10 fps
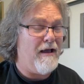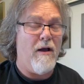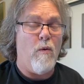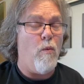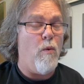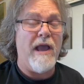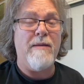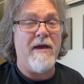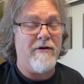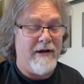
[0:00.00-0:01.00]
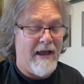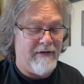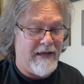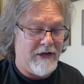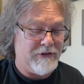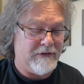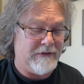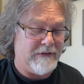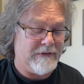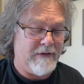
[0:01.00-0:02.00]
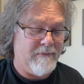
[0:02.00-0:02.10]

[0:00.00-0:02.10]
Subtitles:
a way better navigation system,